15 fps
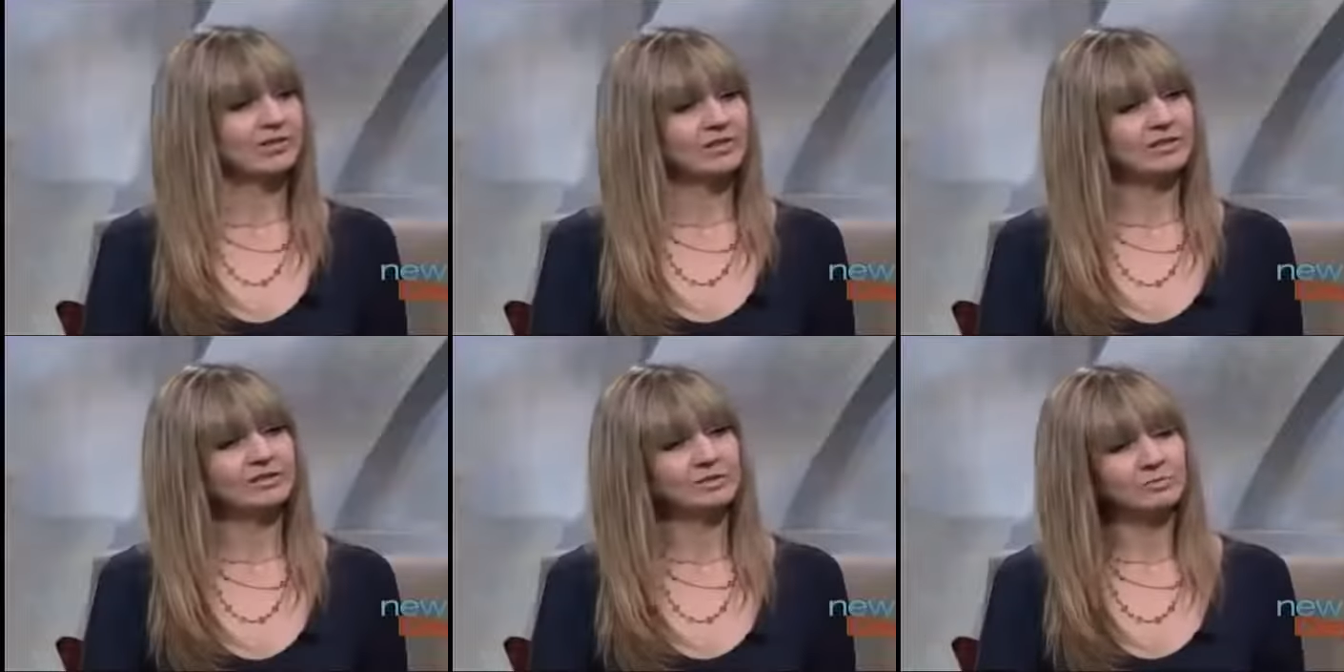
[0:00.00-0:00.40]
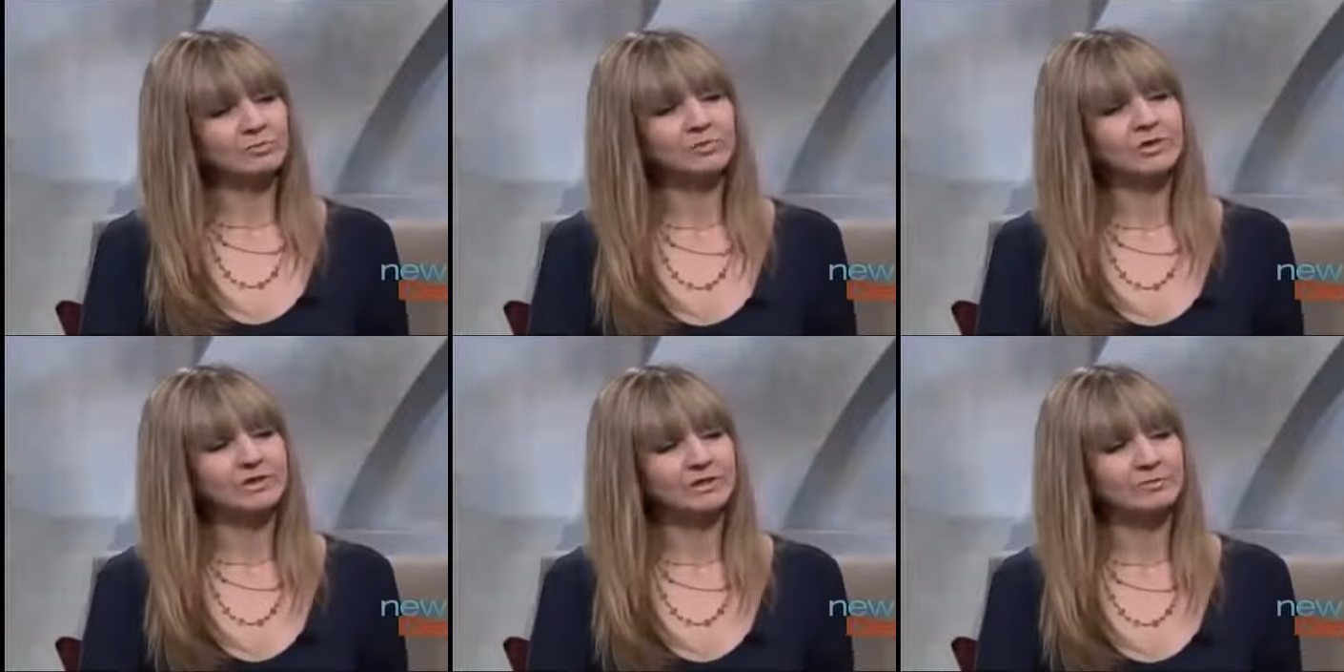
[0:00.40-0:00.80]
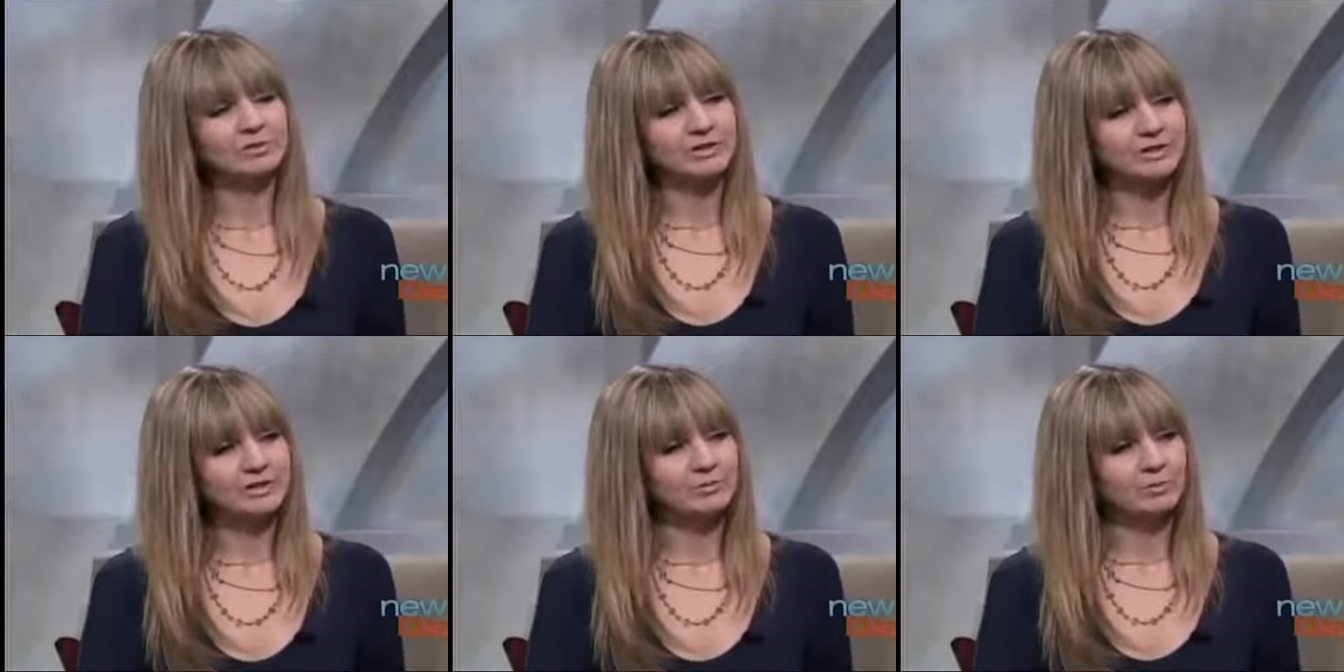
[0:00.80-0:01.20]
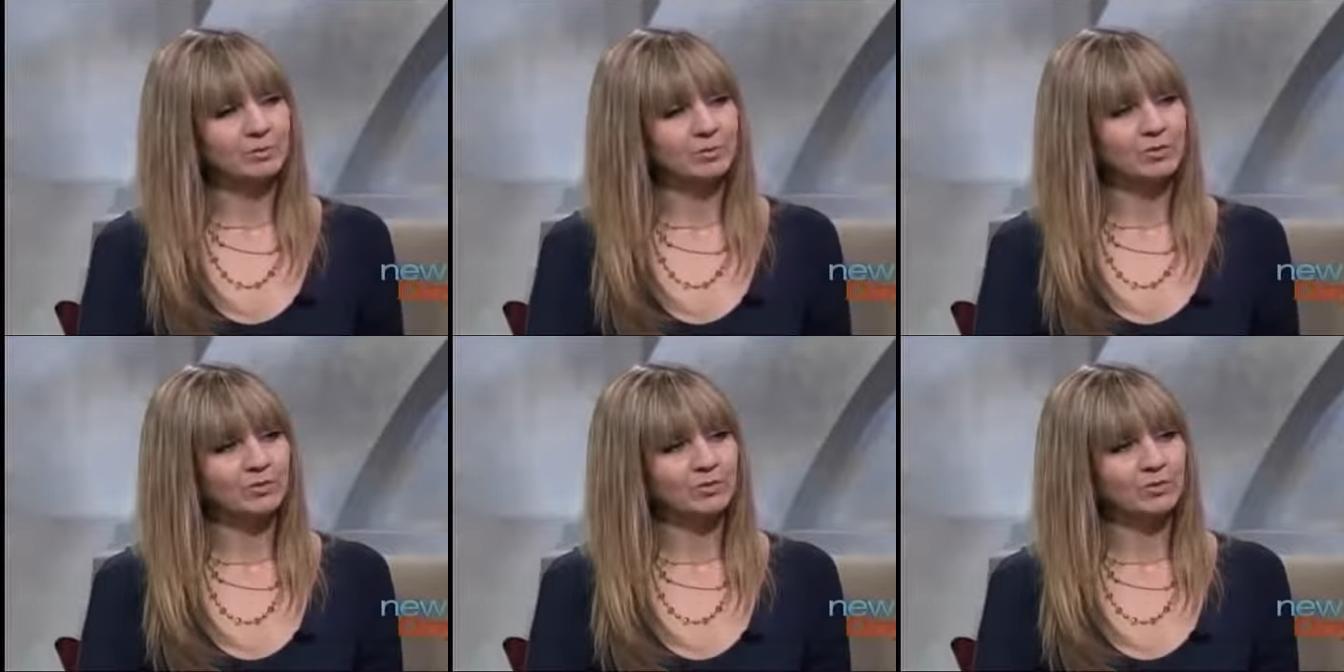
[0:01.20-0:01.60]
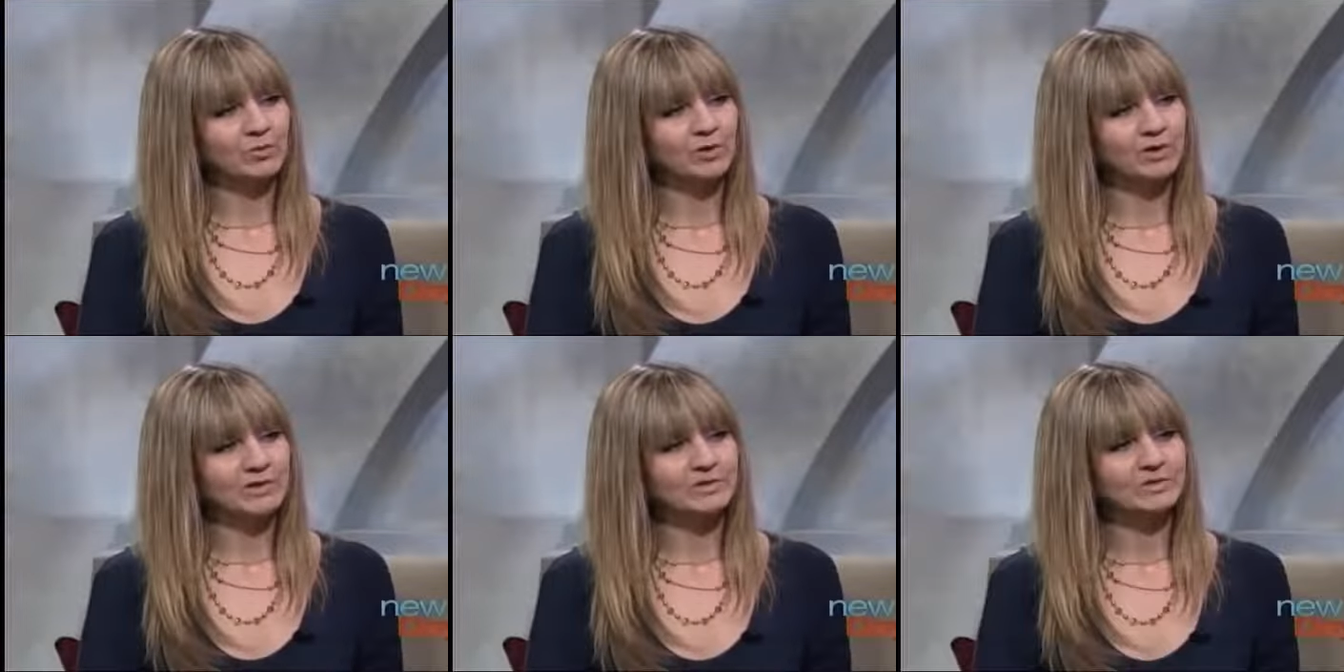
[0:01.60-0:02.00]
think the really, really important
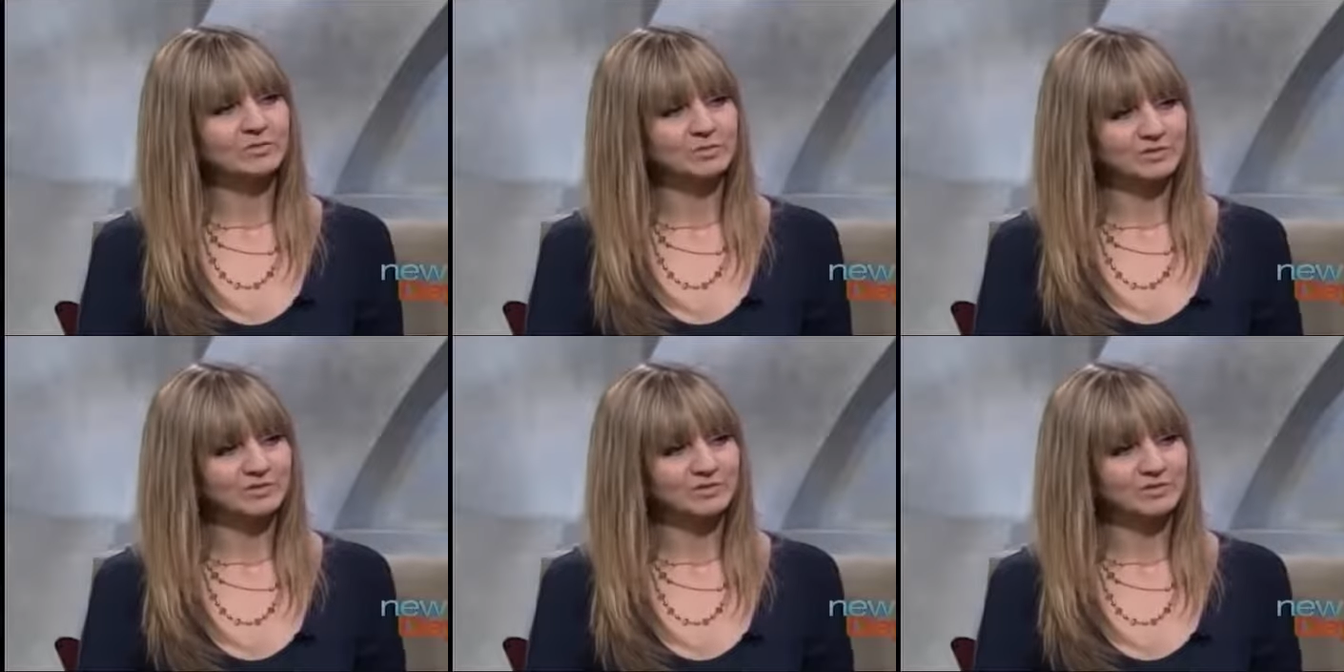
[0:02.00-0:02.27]
ones will